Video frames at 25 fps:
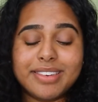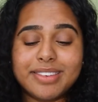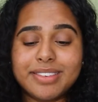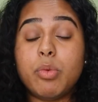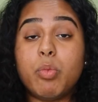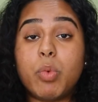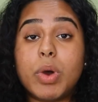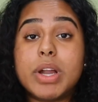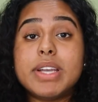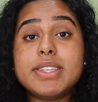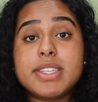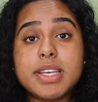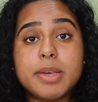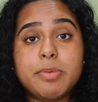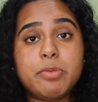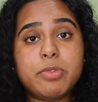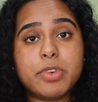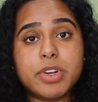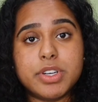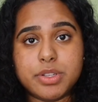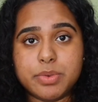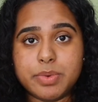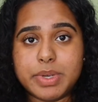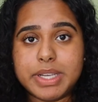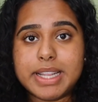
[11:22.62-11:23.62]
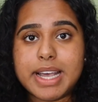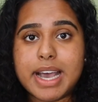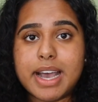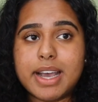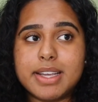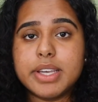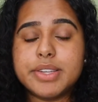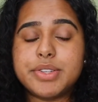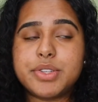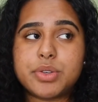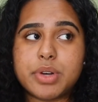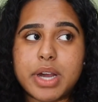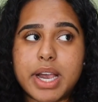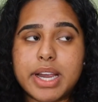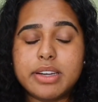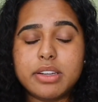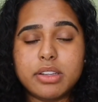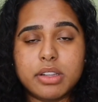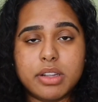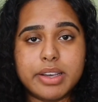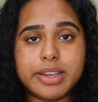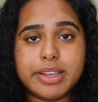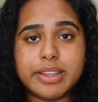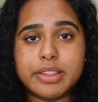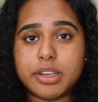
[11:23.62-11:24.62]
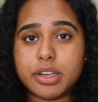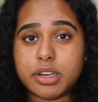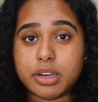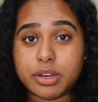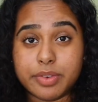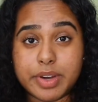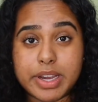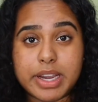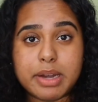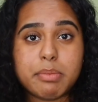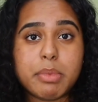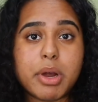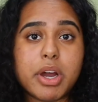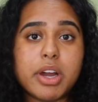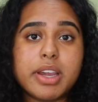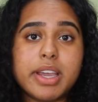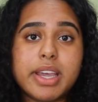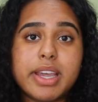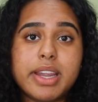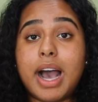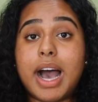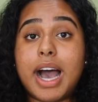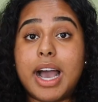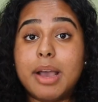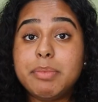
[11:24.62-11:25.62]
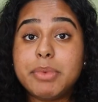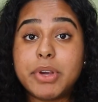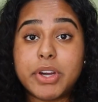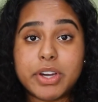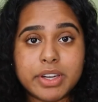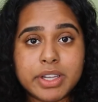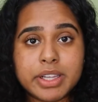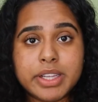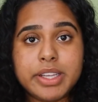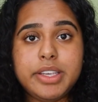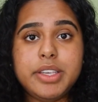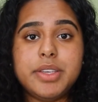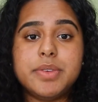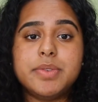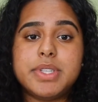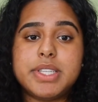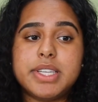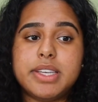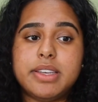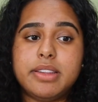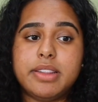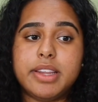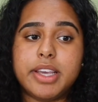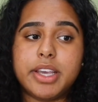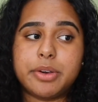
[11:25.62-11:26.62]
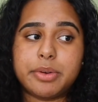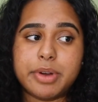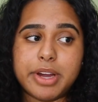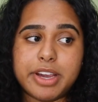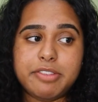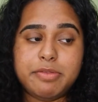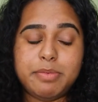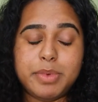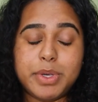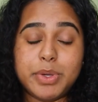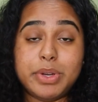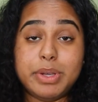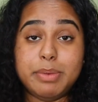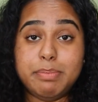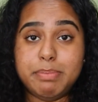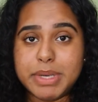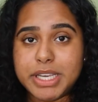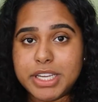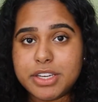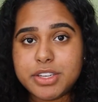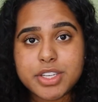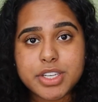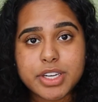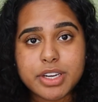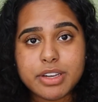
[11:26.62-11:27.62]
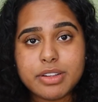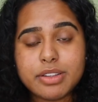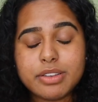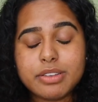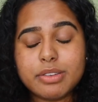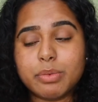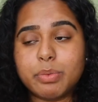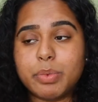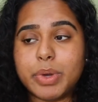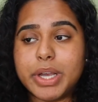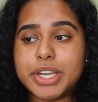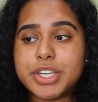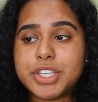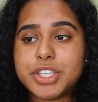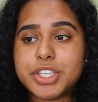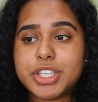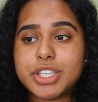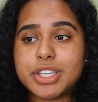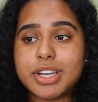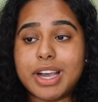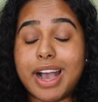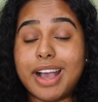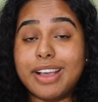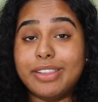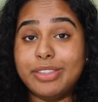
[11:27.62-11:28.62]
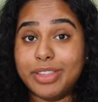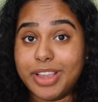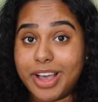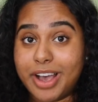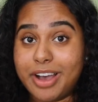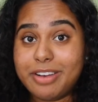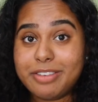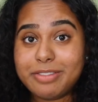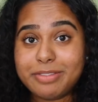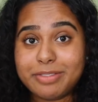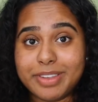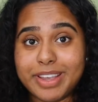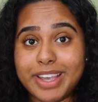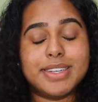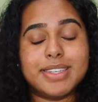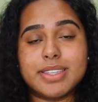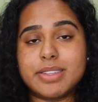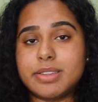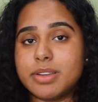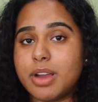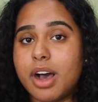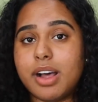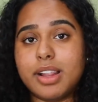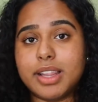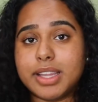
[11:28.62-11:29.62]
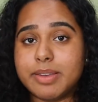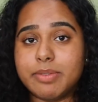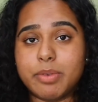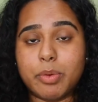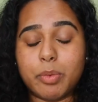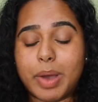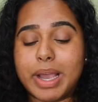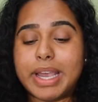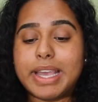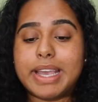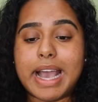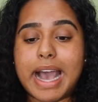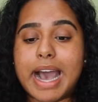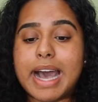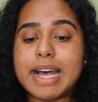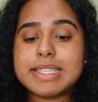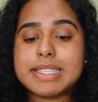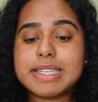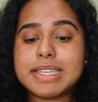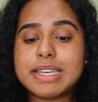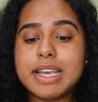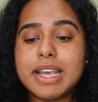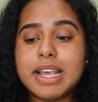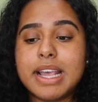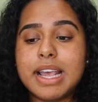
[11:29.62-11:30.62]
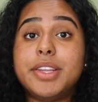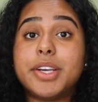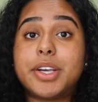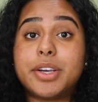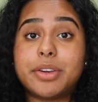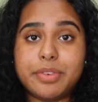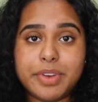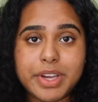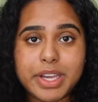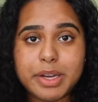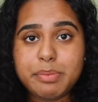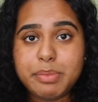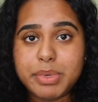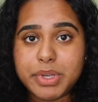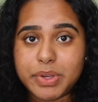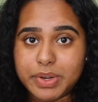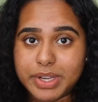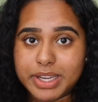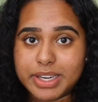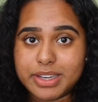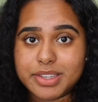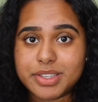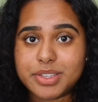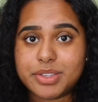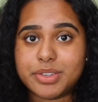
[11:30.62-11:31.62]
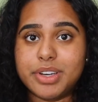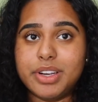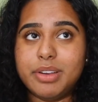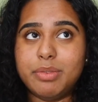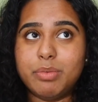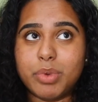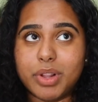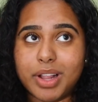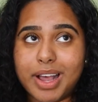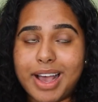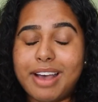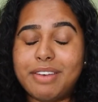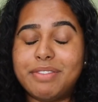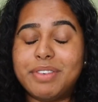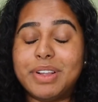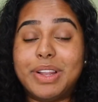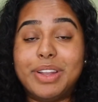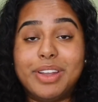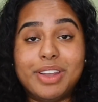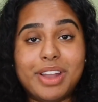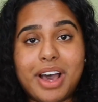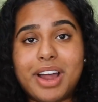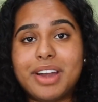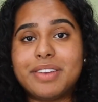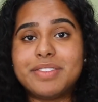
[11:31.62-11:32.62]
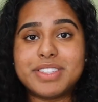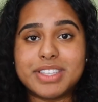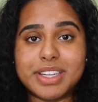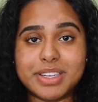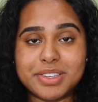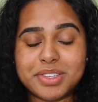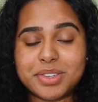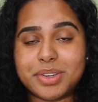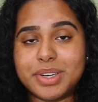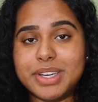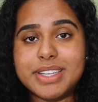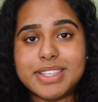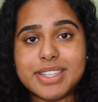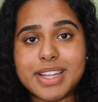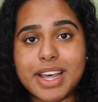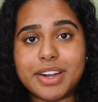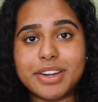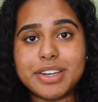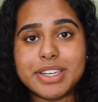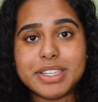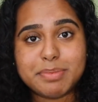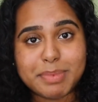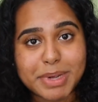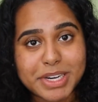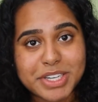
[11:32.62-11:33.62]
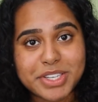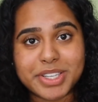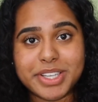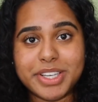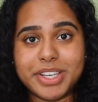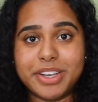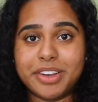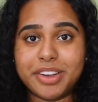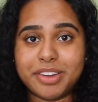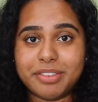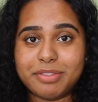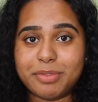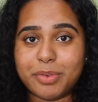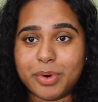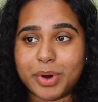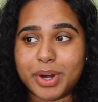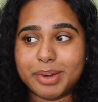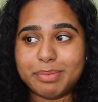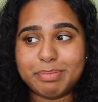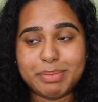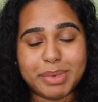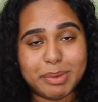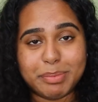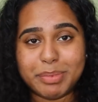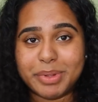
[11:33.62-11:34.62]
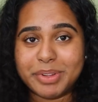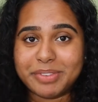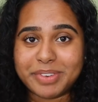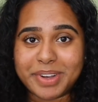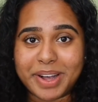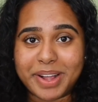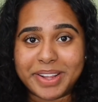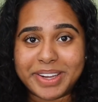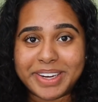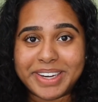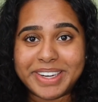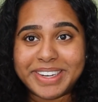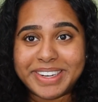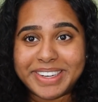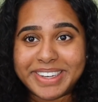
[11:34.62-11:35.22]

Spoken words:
One tip for doing that is trying to look in the Korean market. I'm currently using the Crave Beauty Beach Shield, which I love. It does not leave a white cast. The Korean beauty industry will have a lot of sunscreens that are especially good for people of color.